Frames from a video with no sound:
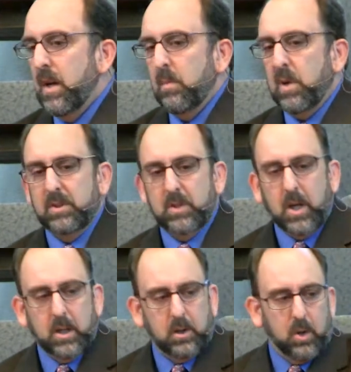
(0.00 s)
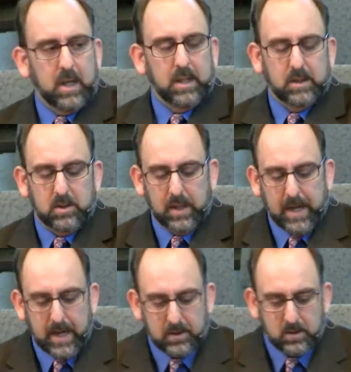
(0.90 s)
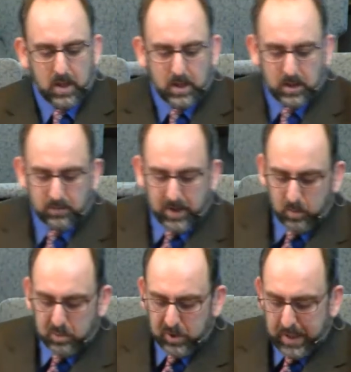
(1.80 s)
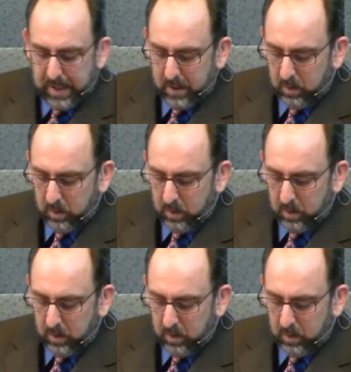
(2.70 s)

but it was all according to God's divine plan.